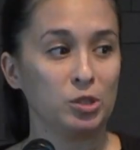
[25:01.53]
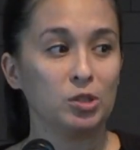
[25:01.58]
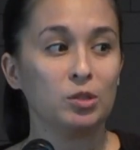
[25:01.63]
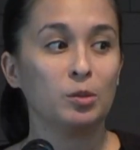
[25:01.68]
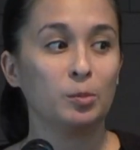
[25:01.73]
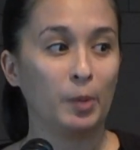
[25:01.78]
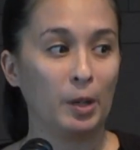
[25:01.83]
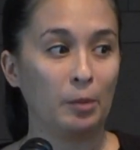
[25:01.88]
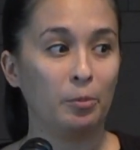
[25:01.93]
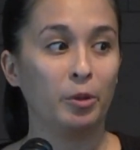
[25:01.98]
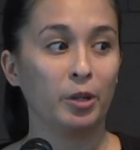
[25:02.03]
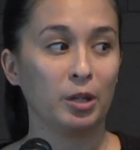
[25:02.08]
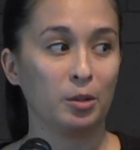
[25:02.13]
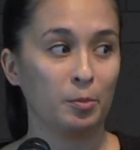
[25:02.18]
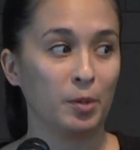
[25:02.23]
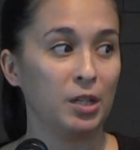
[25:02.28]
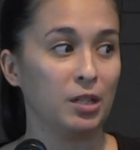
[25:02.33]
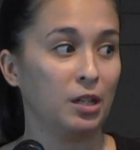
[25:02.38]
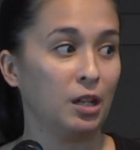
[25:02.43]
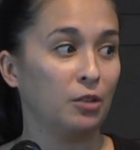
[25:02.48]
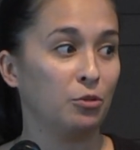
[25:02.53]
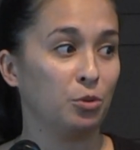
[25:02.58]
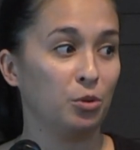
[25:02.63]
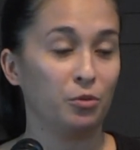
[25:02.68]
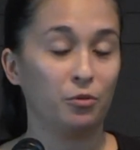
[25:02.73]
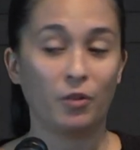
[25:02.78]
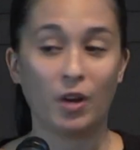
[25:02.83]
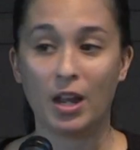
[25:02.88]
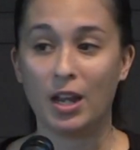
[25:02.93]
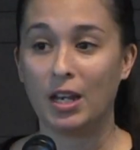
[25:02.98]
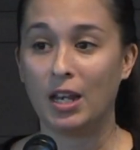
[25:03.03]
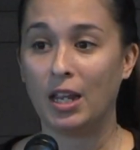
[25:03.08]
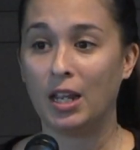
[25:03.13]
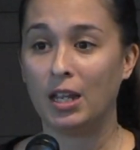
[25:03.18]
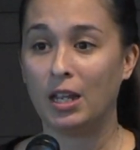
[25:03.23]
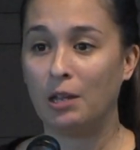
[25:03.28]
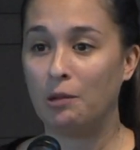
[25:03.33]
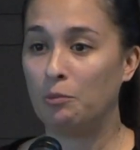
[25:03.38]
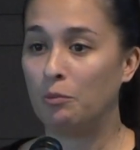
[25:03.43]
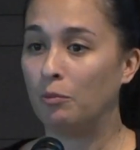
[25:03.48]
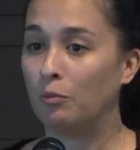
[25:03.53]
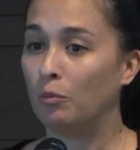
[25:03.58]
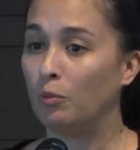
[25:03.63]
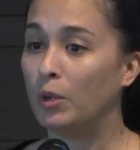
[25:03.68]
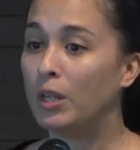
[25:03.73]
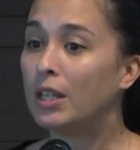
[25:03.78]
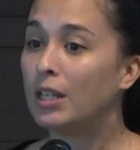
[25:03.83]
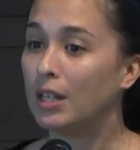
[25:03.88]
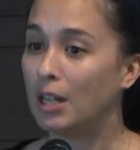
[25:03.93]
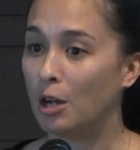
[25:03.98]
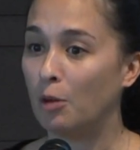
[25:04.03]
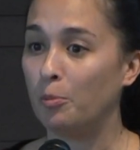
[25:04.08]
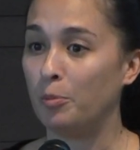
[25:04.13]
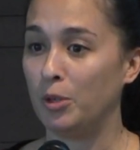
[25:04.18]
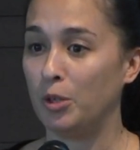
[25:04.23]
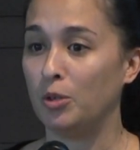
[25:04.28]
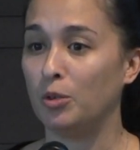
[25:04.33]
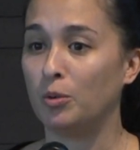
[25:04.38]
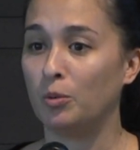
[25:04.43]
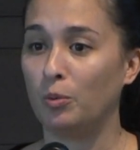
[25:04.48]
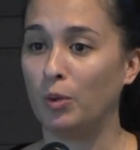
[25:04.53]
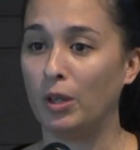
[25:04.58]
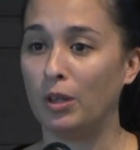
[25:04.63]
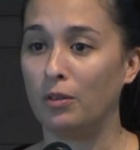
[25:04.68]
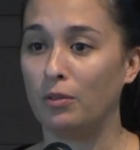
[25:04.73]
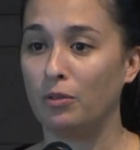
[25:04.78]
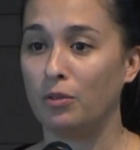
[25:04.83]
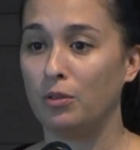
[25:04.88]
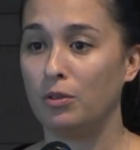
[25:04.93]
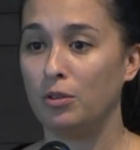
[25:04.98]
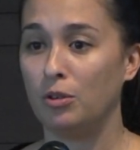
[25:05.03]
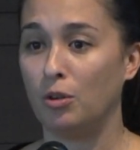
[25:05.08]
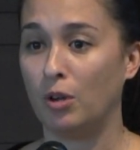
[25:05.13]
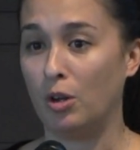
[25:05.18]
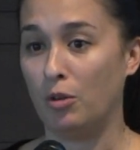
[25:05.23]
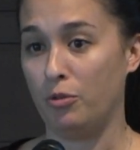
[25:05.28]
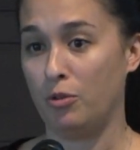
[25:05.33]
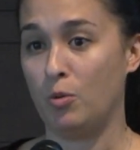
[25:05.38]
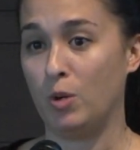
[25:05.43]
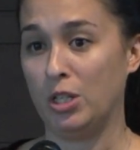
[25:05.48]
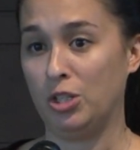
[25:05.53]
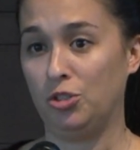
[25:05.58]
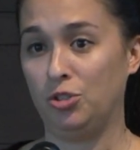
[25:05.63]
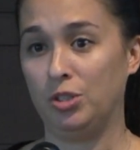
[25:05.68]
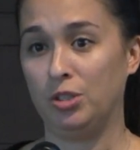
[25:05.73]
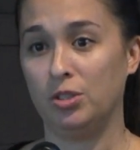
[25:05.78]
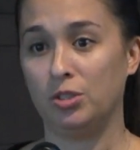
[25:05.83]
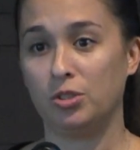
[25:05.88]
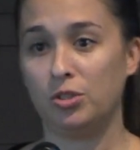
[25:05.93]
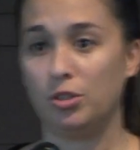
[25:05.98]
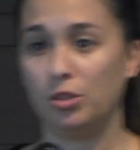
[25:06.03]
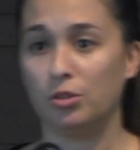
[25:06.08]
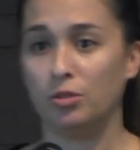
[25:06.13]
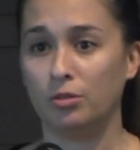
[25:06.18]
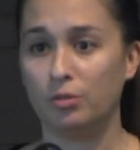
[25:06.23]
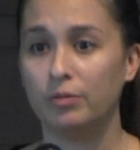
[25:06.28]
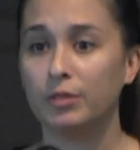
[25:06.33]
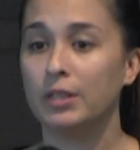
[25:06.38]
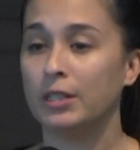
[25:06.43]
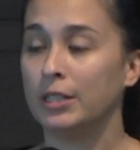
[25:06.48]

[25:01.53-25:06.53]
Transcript: to the public Monday through Friday, and we can help you with your health questions too.